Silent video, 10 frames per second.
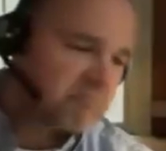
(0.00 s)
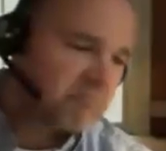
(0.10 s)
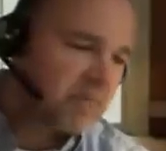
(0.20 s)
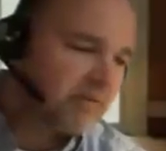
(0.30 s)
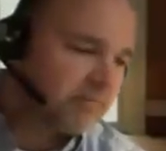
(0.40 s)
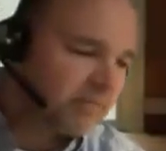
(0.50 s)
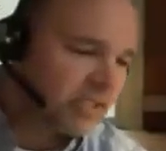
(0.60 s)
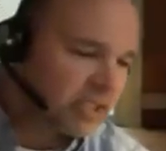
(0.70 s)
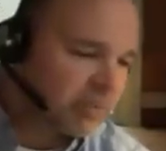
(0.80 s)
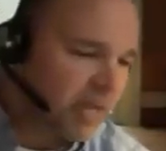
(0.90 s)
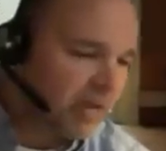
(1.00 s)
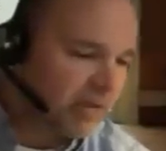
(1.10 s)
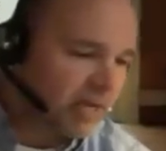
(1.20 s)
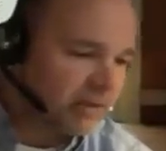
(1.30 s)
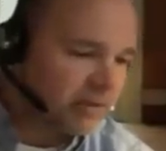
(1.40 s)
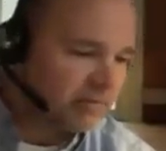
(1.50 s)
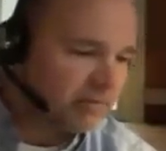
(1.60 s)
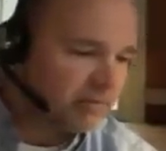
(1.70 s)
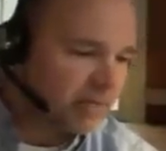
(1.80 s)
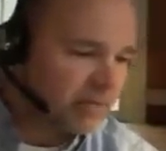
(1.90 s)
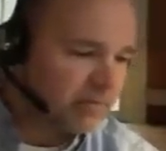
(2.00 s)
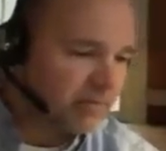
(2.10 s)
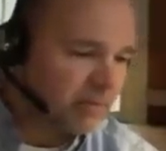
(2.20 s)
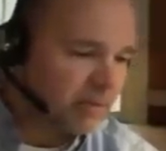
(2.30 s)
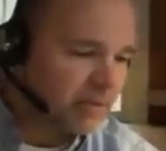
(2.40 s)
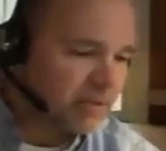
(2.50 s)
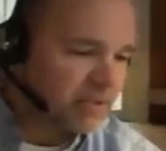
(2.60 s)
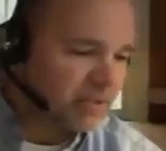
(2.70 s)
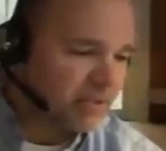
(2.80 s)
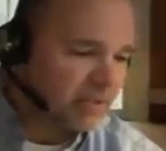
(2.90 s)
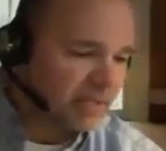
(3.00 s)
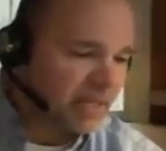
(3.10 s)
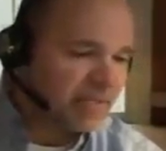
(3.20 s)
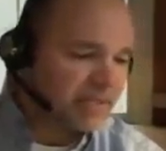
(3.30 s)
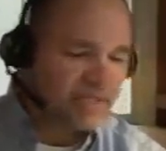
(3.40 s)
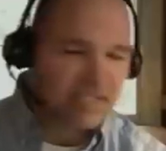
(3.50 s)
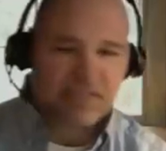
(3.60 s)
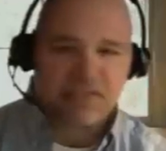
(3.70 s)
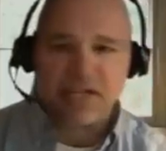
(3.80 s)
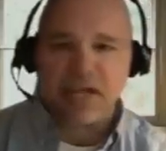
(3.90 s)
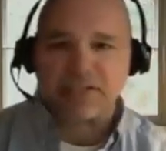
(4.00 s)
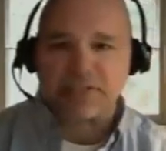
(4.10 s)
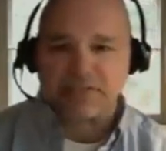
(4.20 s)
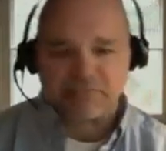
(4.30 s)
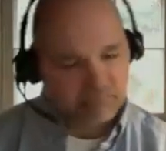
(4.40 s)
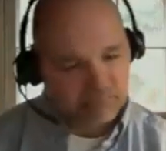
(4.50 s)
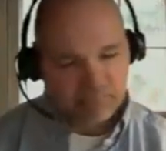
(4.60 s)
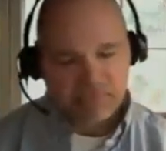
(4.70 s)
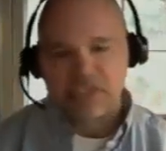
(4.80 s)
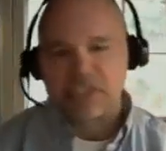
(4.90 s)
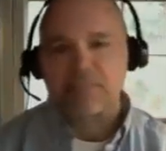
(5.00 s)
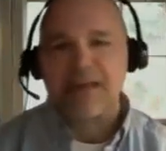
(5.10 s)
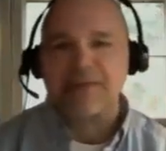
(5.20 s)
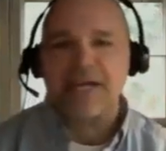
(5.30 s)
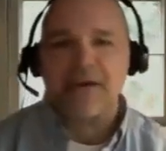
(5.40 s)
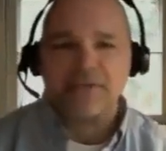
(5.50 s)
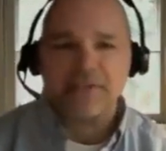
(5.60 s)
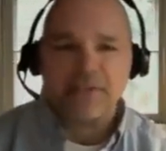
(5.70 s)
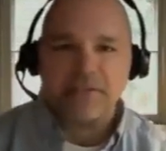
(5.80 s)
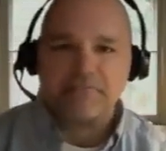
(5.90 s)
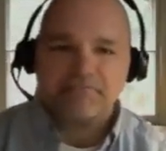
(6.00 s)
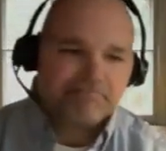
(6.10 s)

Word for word: But let's just bow down and and uh, because it's a, a, guy that says he's a doctor, just bow down and um,